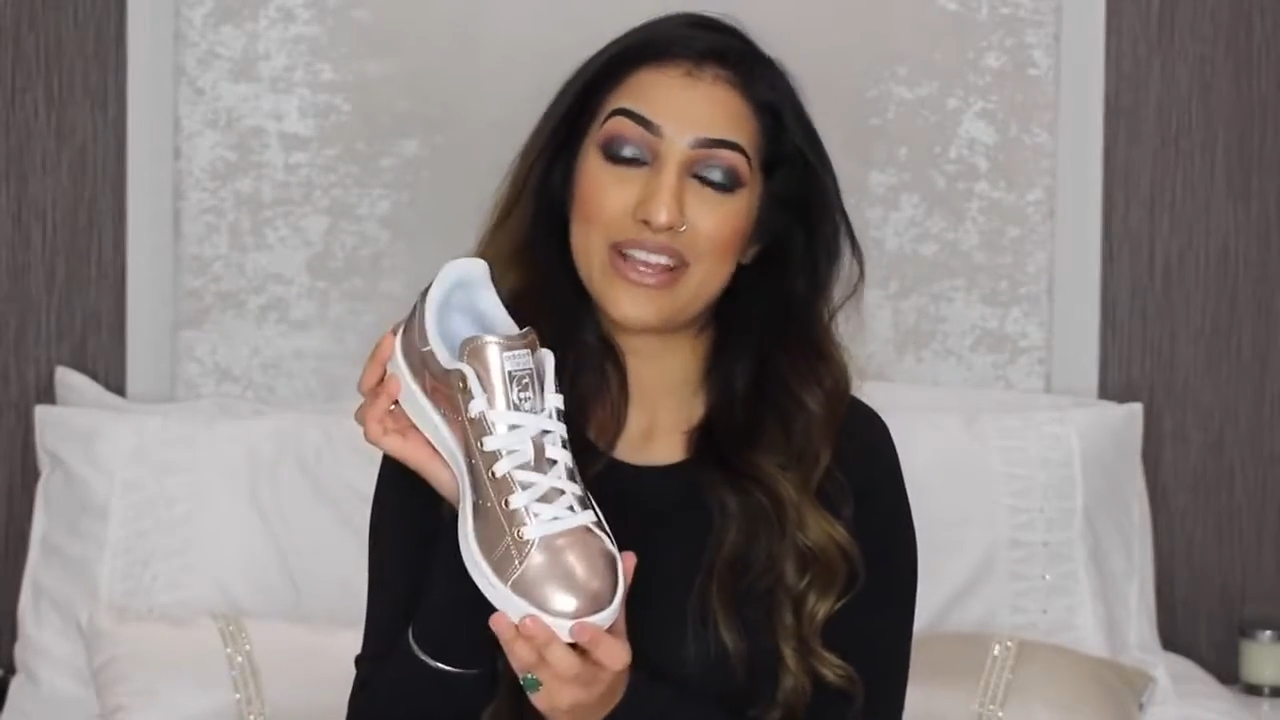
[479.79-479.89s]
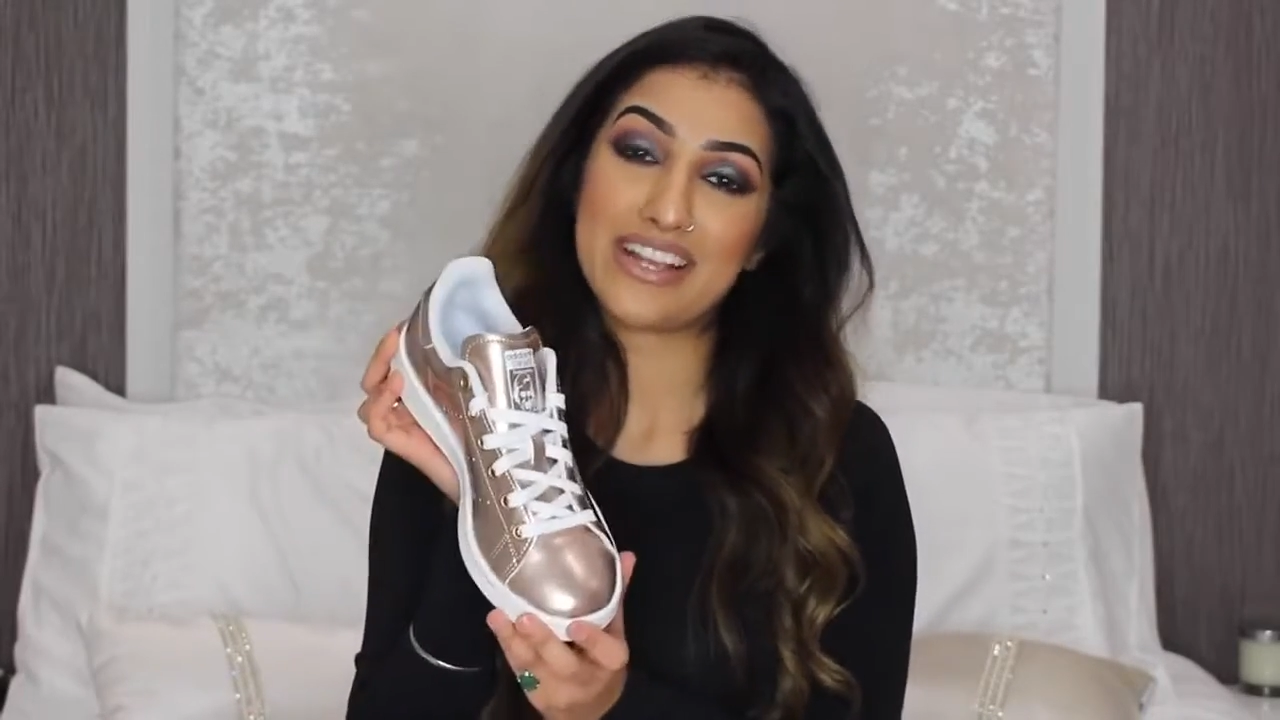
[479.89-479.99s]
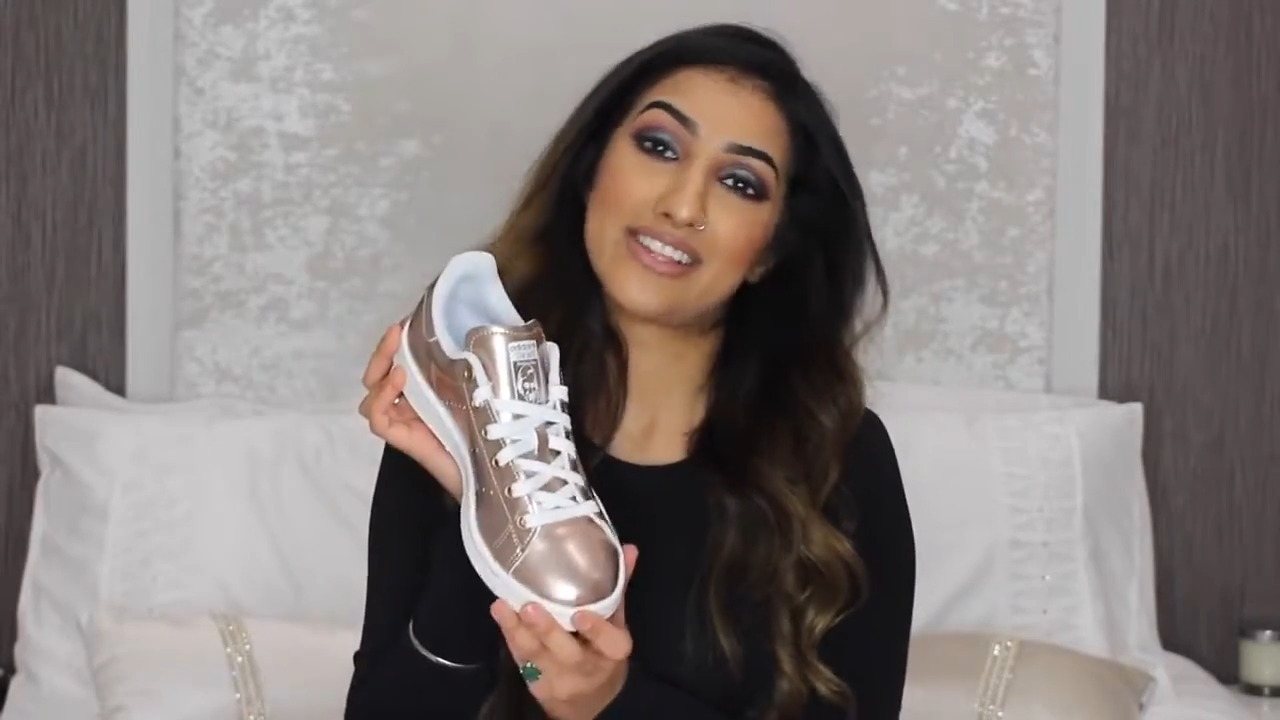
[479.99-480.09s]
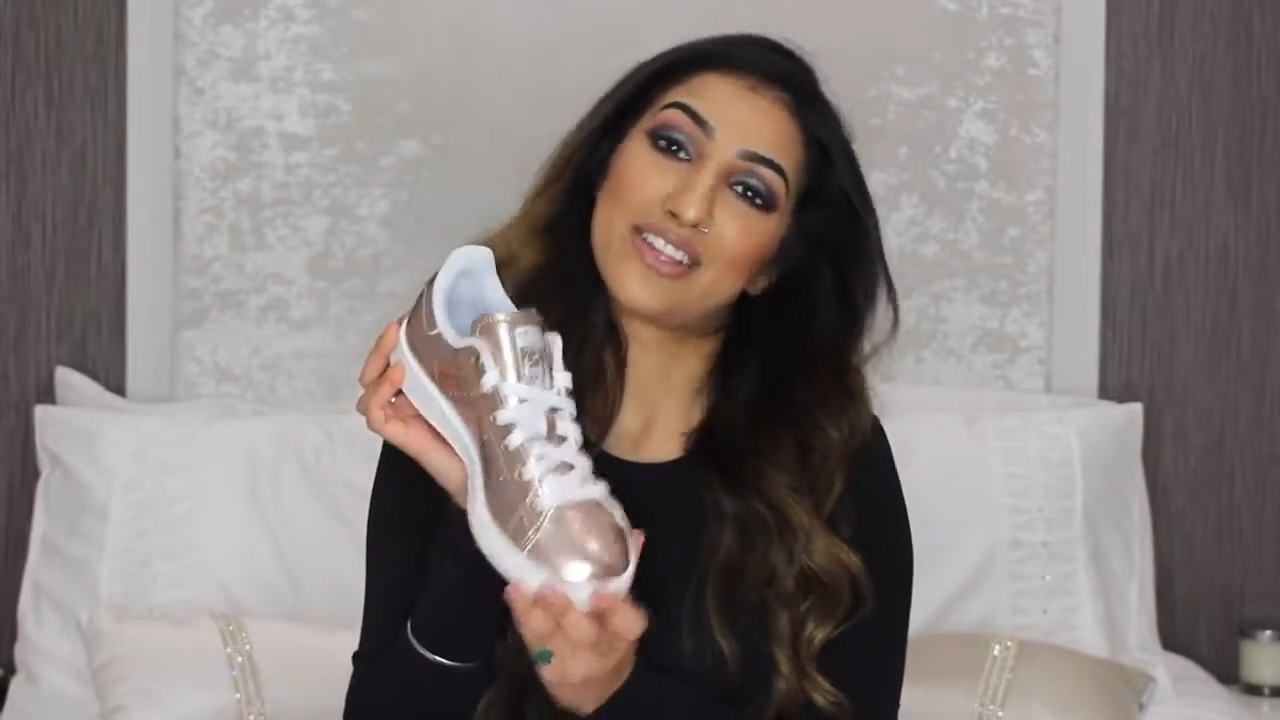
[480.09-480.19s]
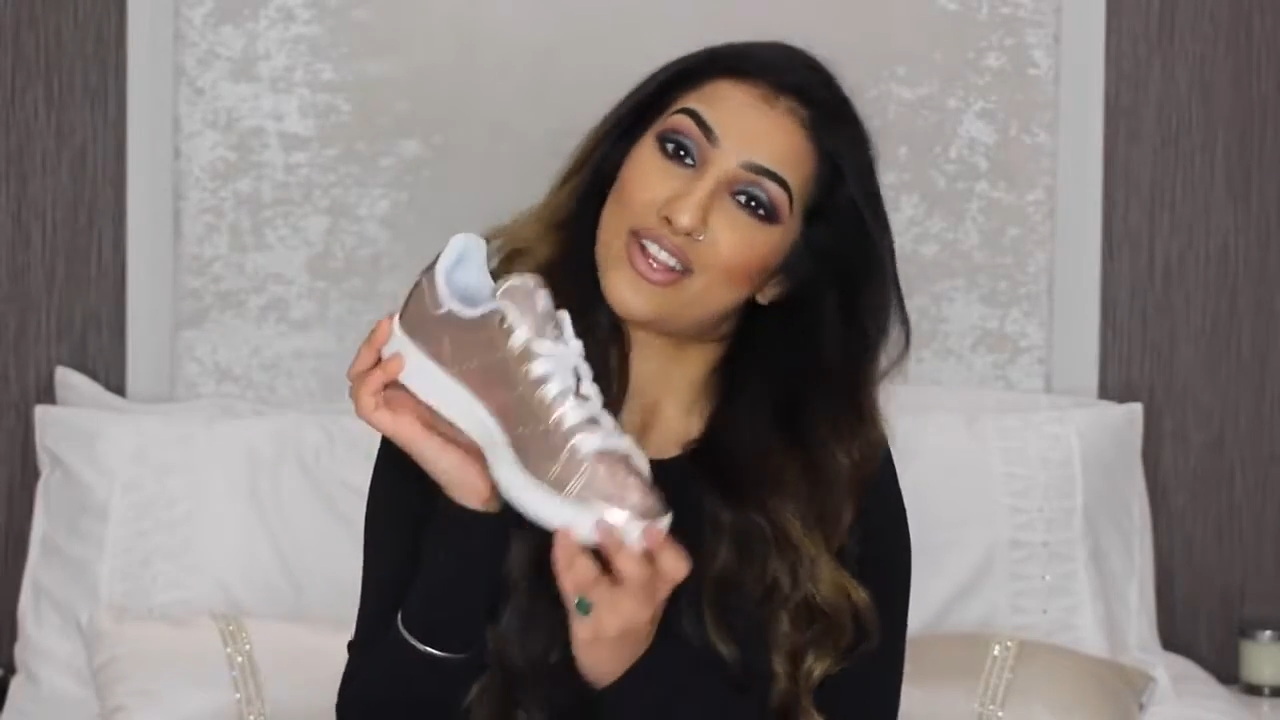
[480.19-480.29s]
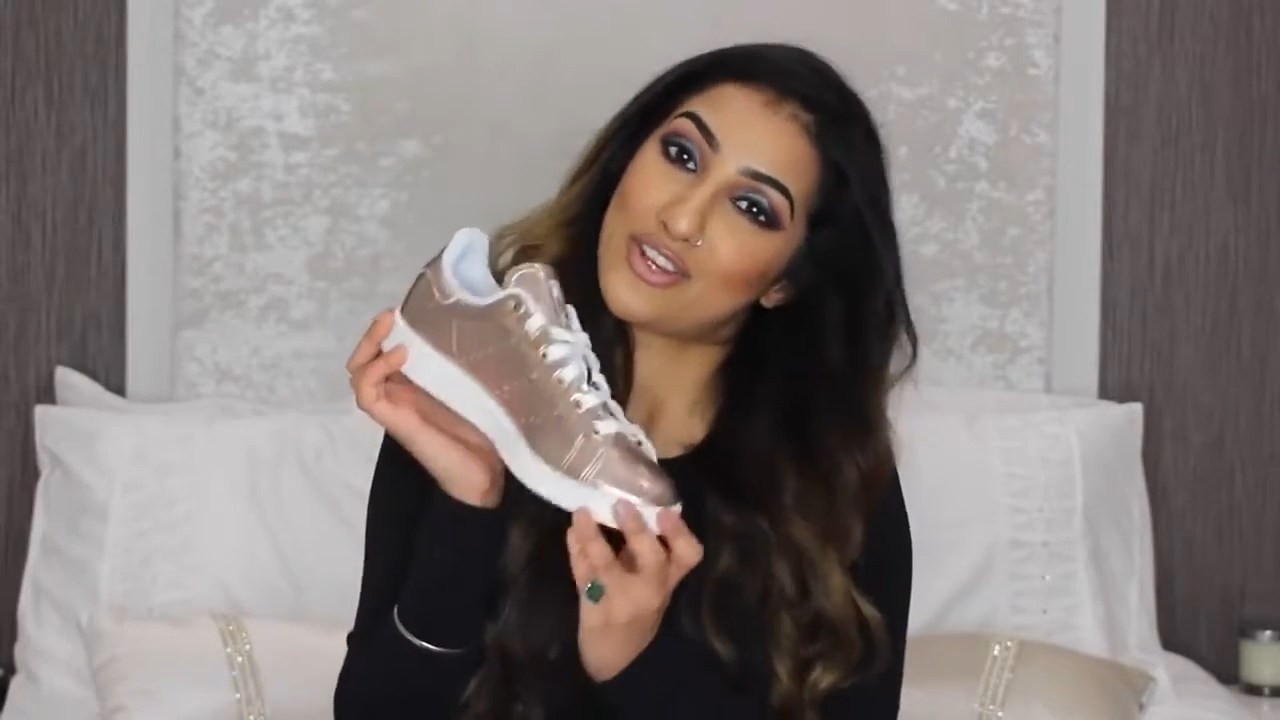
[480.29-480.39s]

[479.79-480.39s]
piece